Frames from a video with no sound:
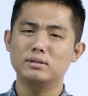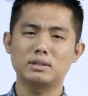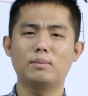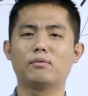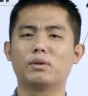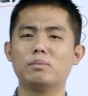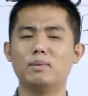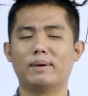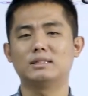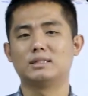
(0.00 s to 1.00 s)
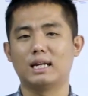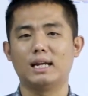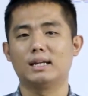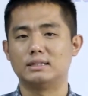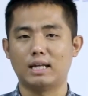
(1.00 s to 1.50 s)
Some of them, they might say
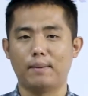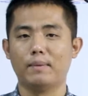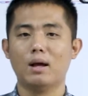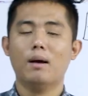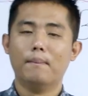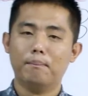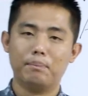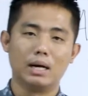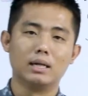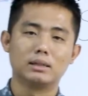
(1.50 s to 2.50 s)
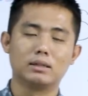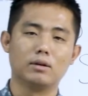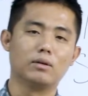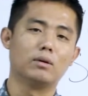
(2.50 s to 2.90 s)
the same. But,